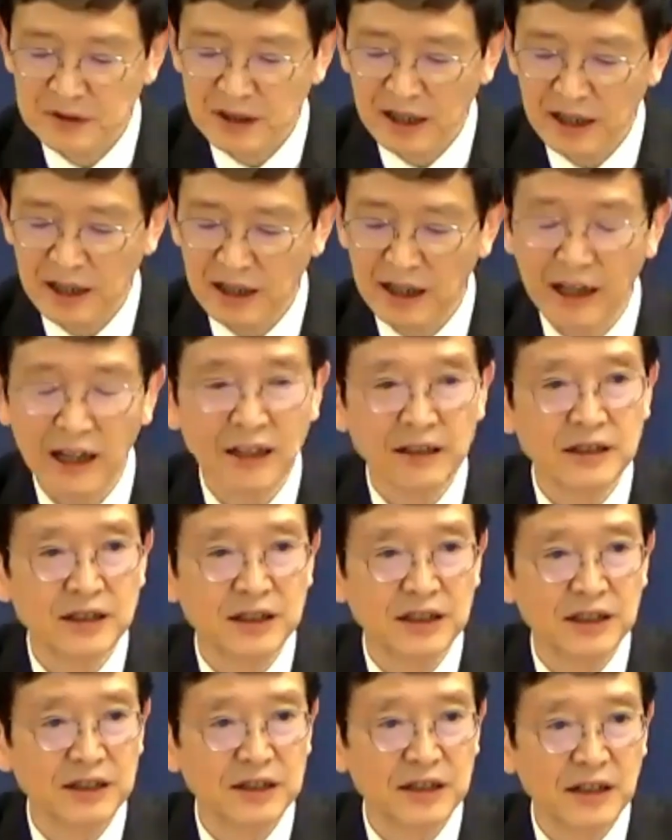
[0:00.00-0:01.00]
and
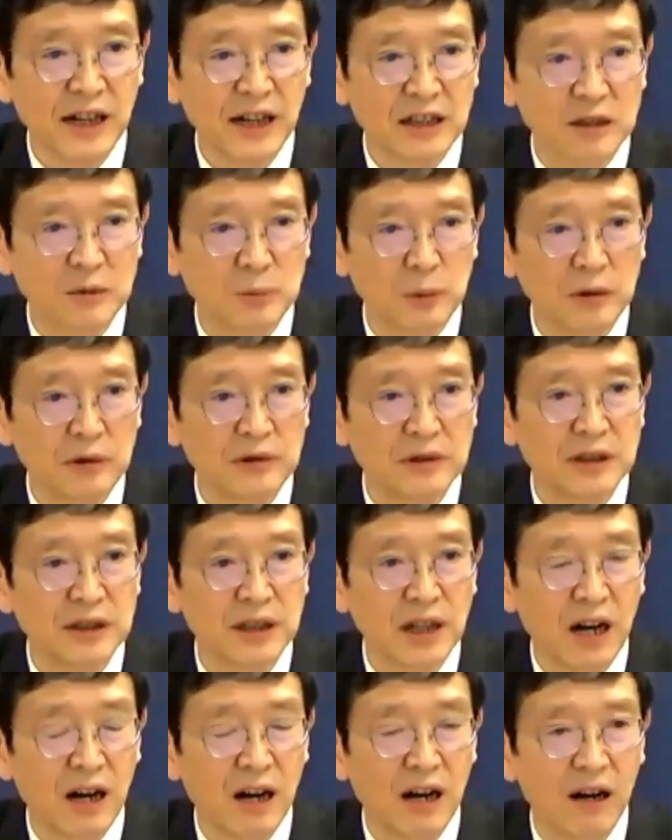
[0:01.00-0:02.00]
she's an expert
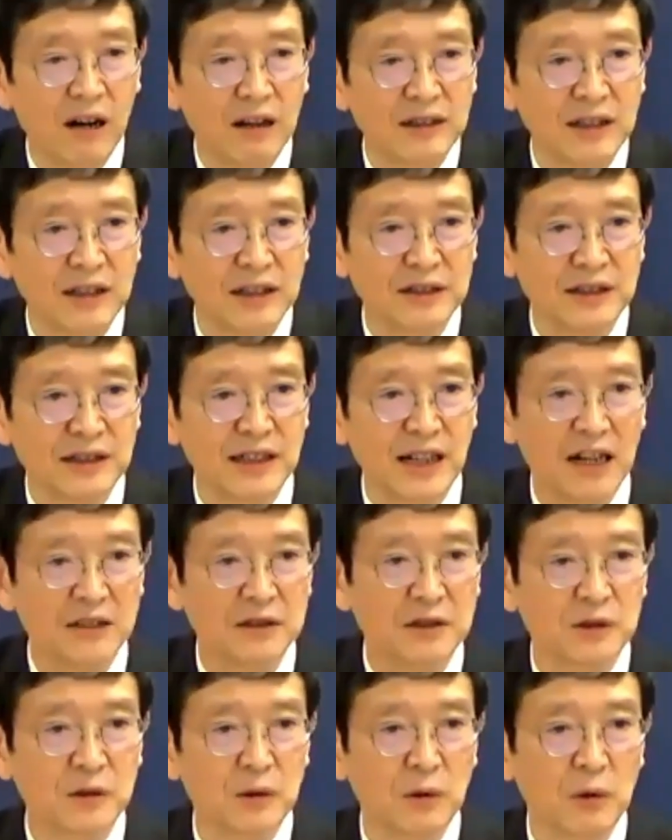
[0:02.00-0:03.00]
on
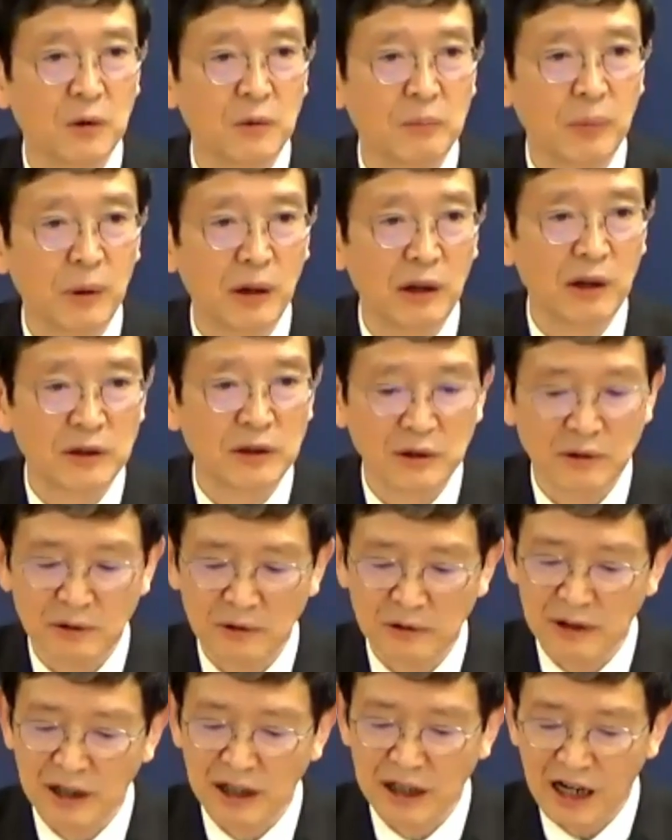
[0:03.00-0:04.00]
international
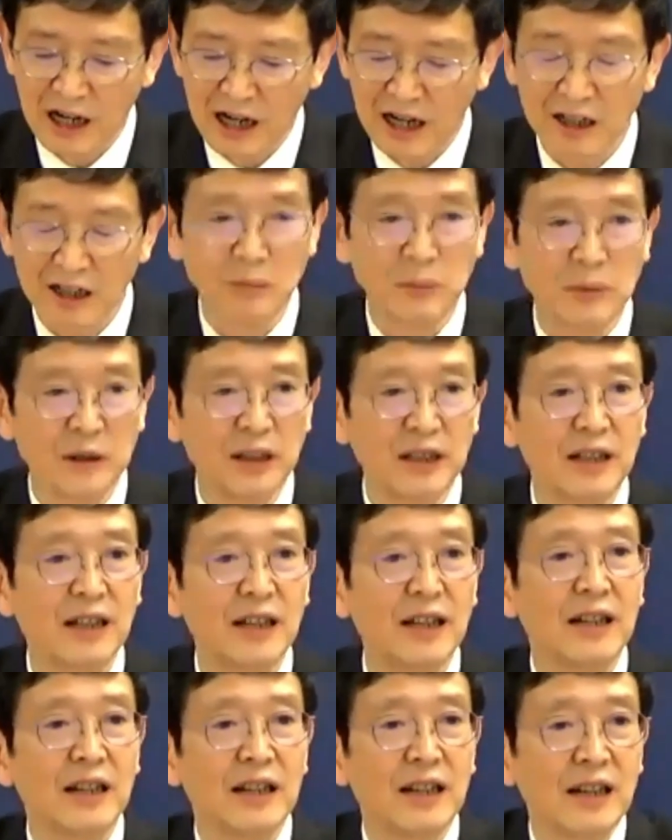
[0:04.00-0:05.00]
political economy.
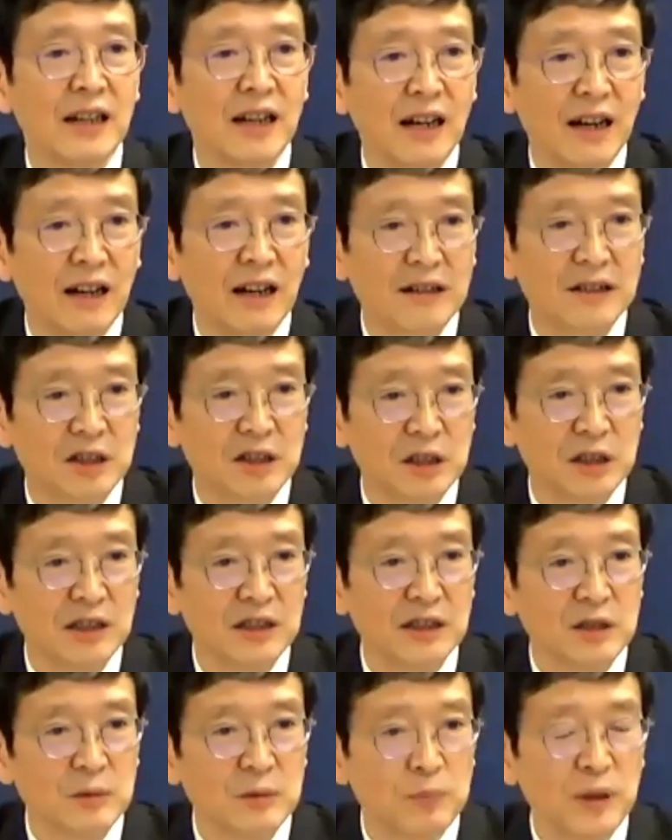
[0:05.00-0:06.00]

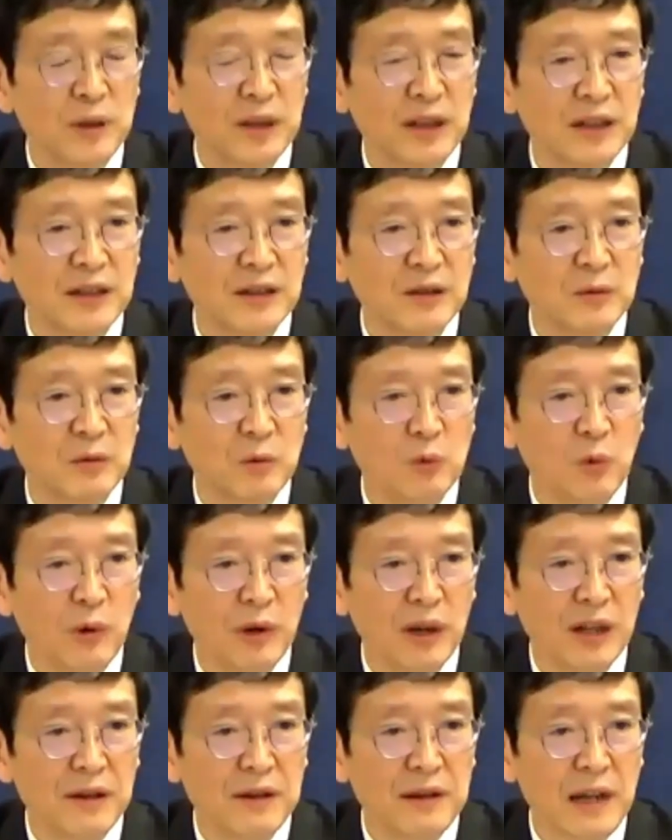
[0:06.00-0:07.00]
She's been
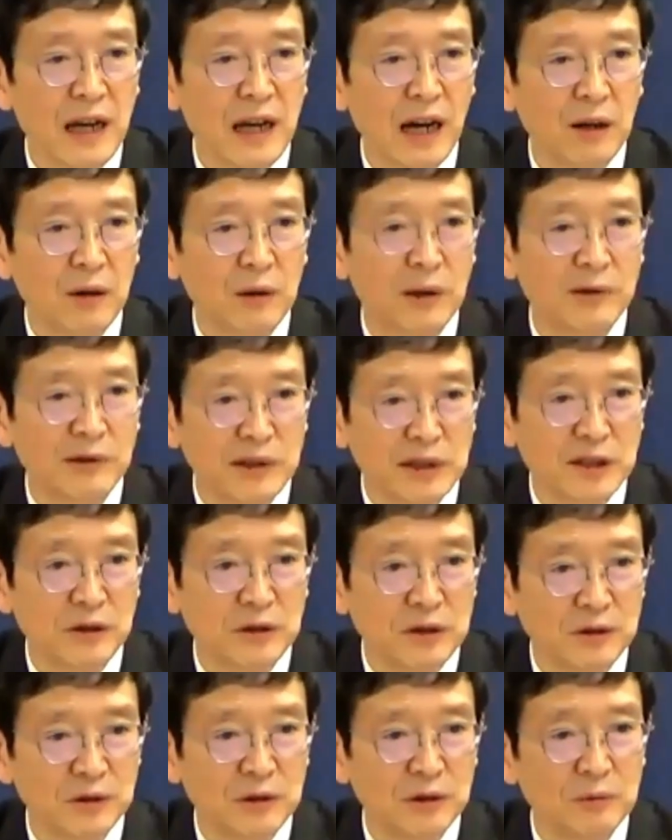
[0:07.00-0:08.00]
with our
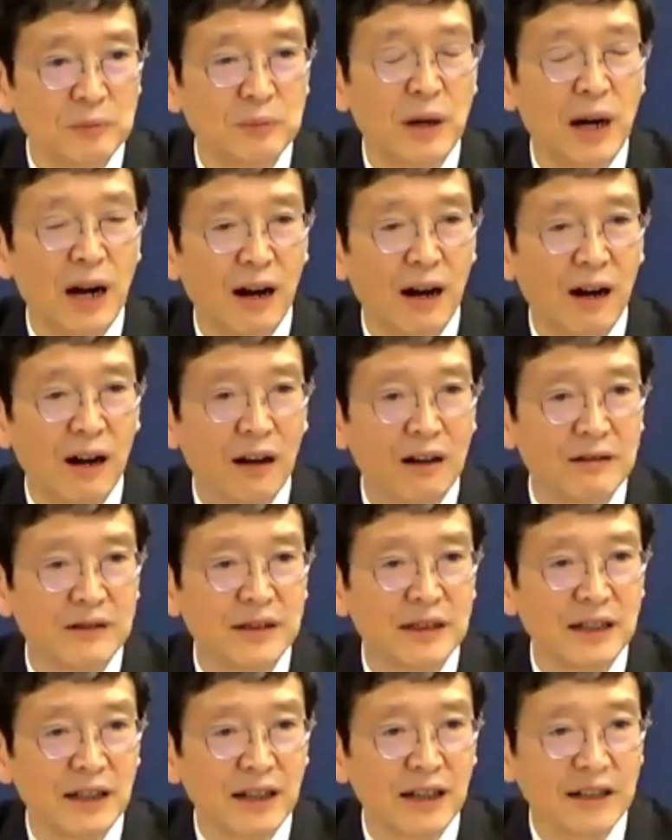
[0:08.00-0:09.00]
research group
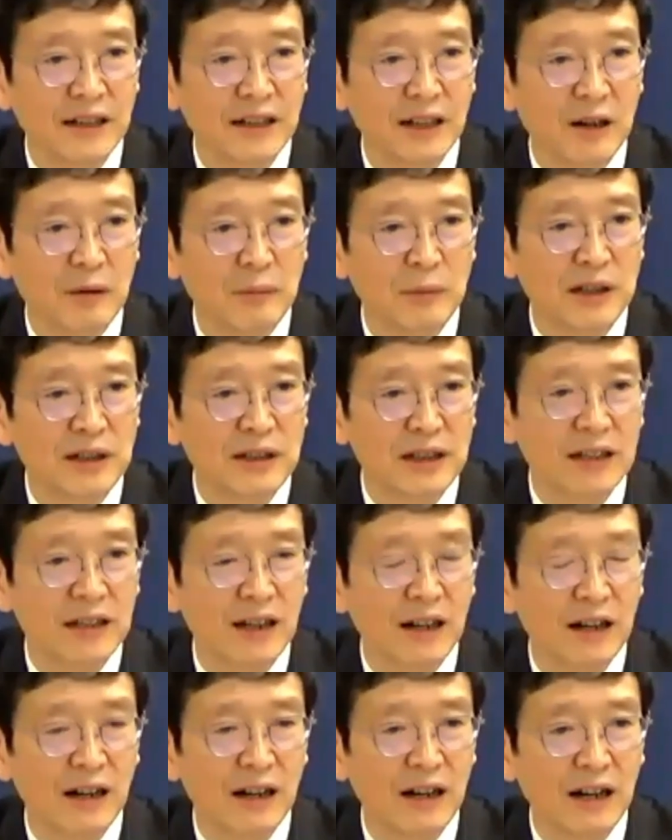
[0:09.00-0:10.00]
on economic
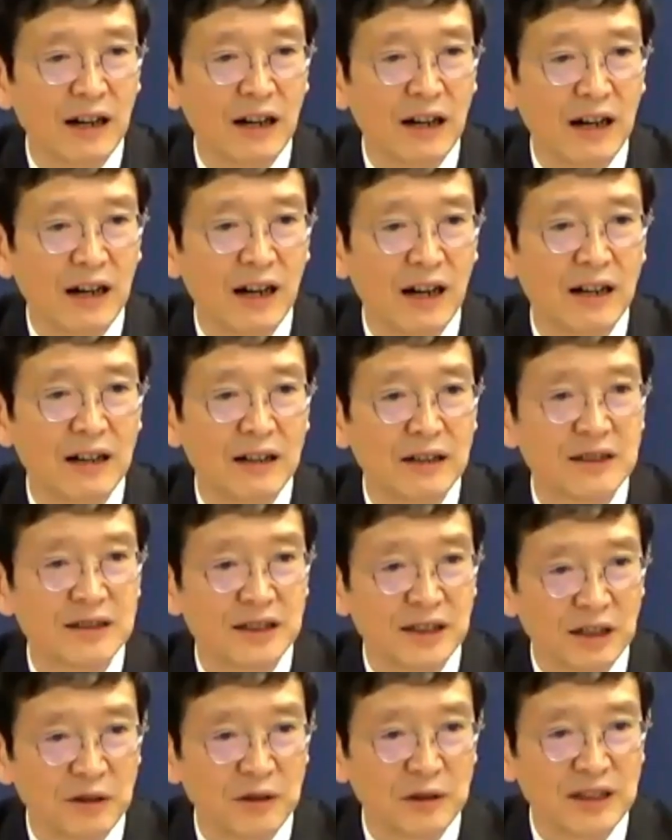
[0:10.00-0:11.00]

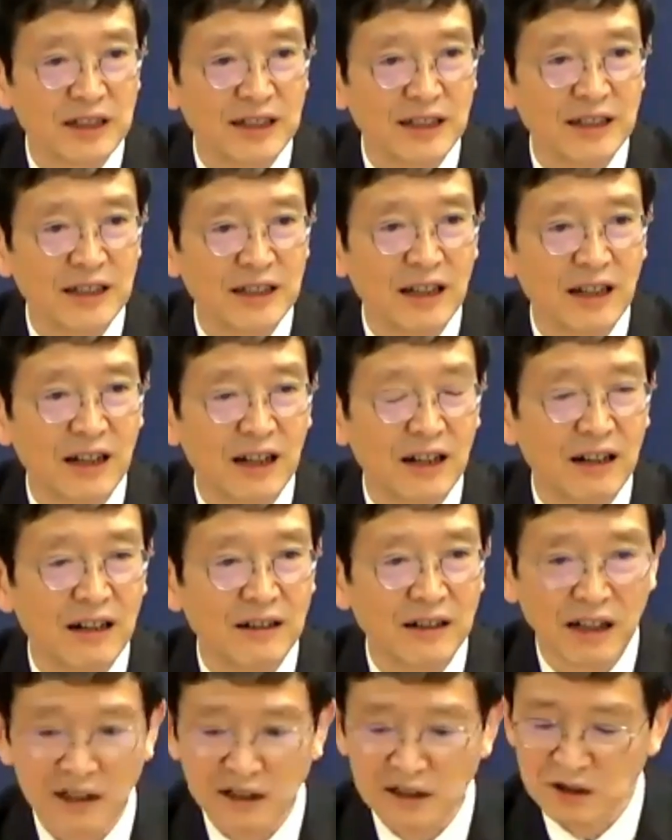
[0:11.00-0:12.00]
security
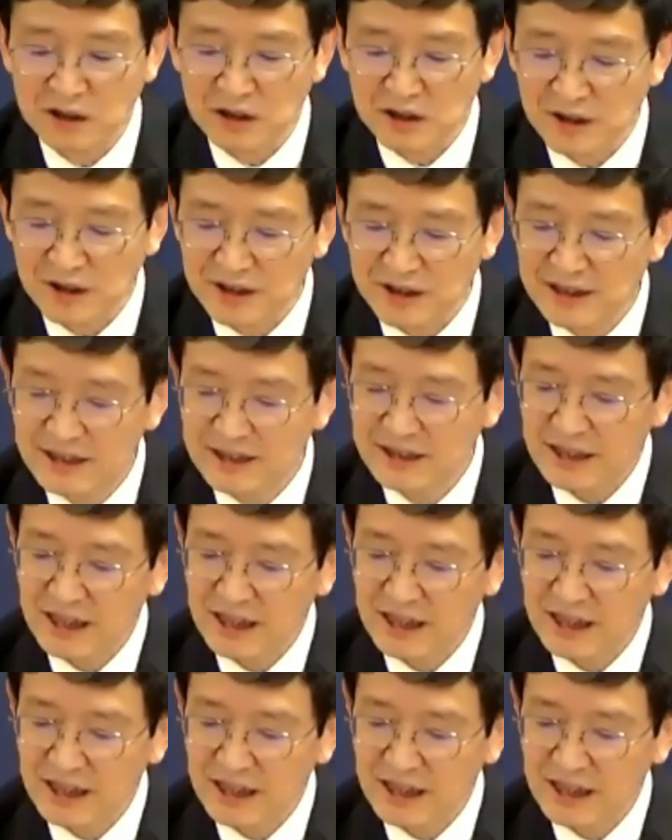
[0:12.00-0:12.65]
linkages.